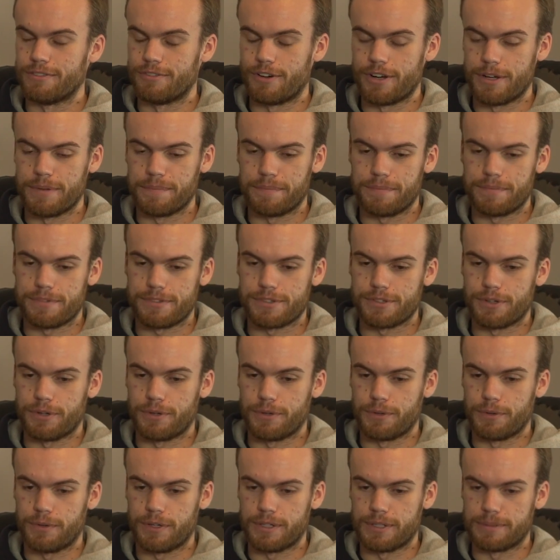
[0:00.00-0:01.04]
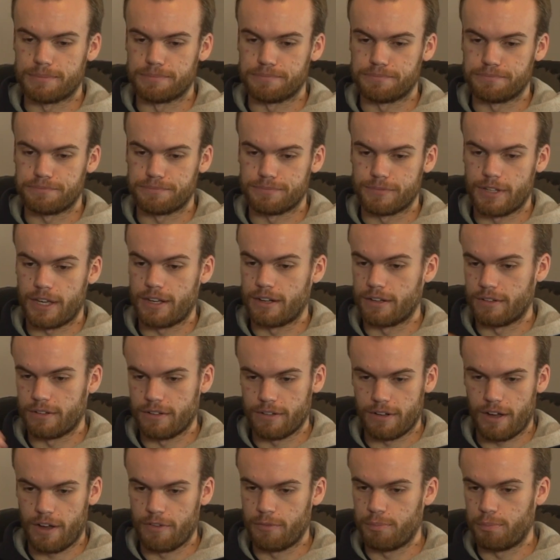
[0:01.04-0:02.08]
Right. So
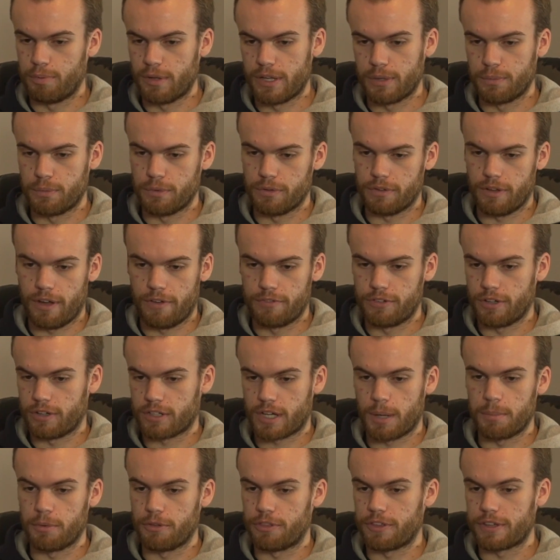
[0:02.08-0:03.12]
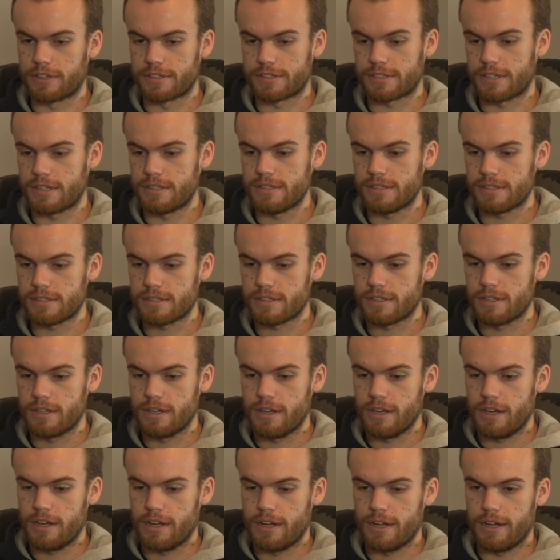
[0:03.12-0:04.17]
and I've done a couple things since
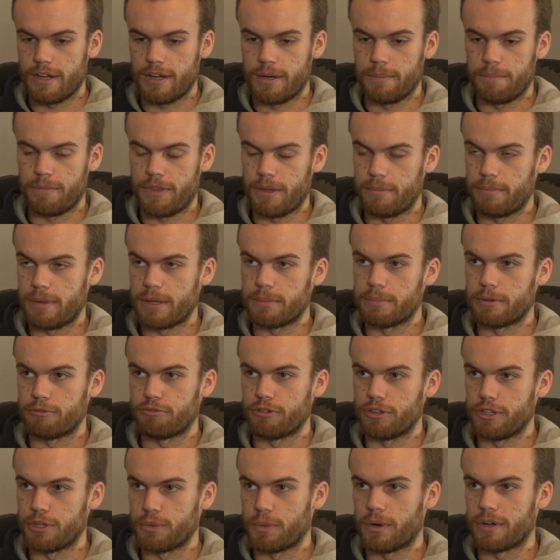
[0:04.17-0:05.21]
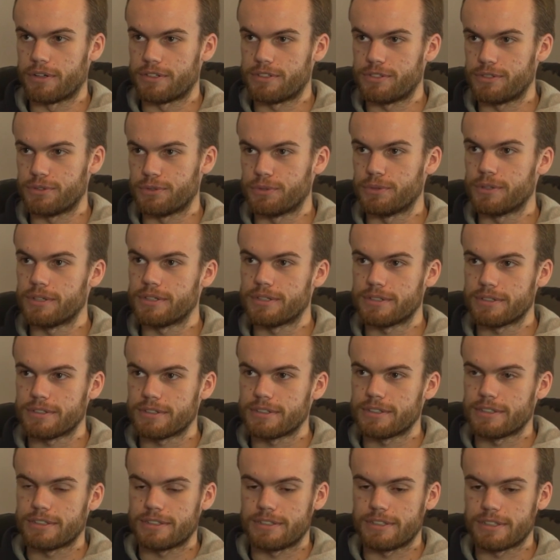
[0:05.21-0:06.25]
that made me really want to
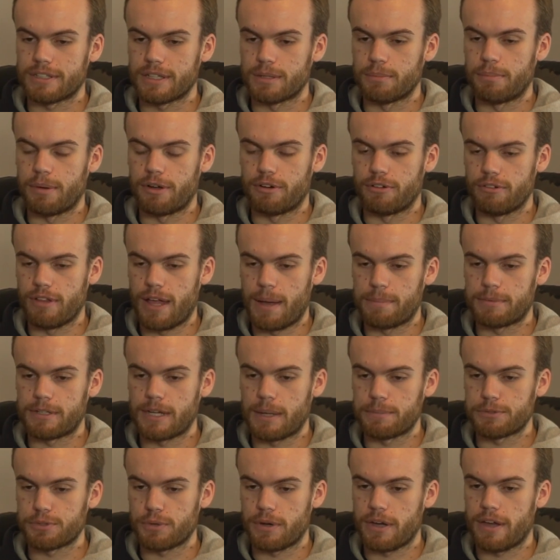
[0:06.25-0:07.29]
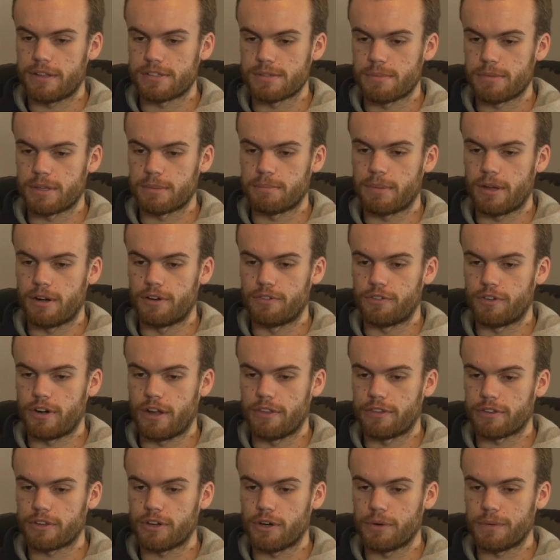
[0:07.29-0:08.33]
get a better laptop, so I had something better for
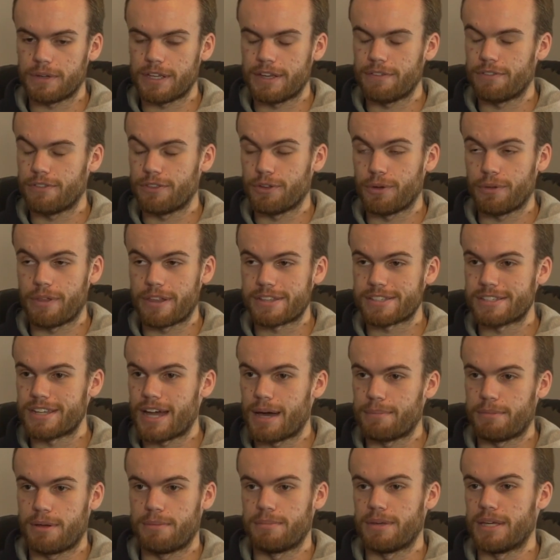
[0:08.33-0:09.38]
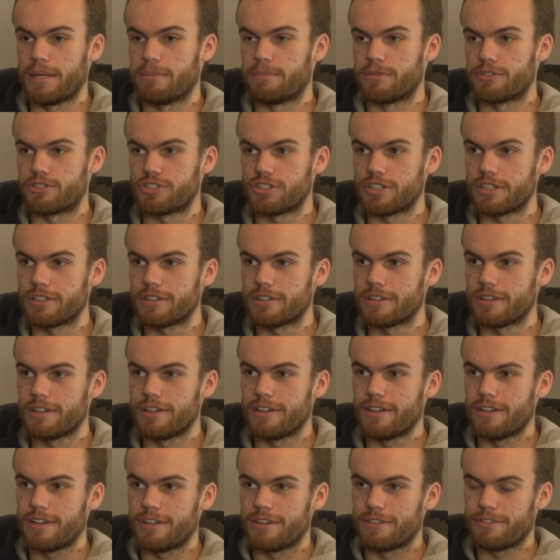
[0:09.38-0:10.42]
on the go, even though that's not my main machine.
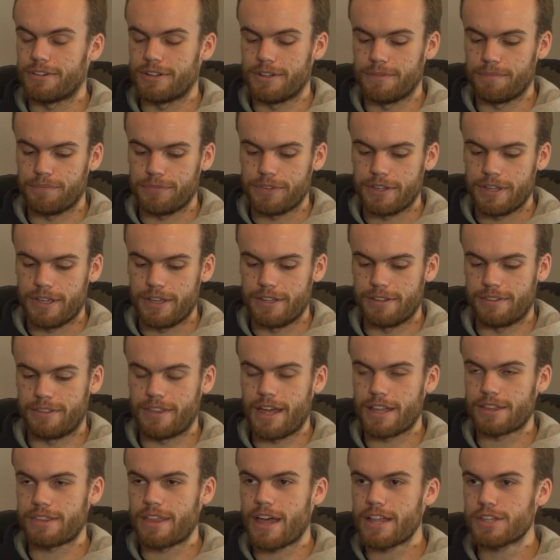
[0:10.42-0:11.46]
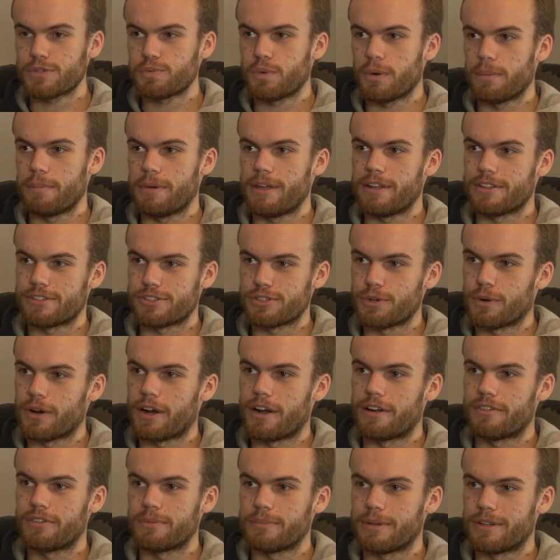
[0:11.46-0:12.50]
Right. That's what made it so
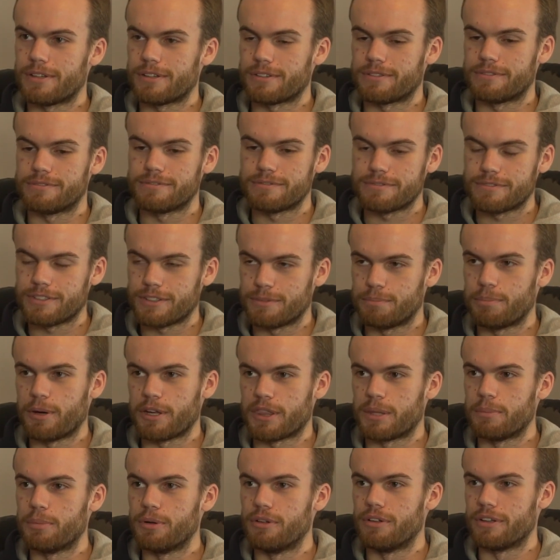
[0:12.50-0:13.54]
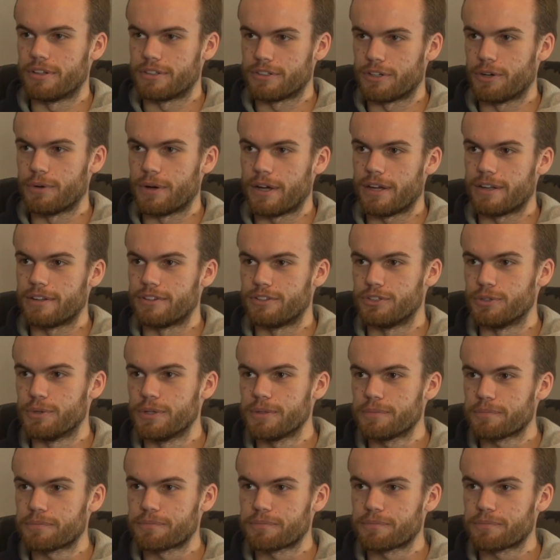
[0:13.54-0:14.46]
hard for me to bite the bullet and go ahead and do it.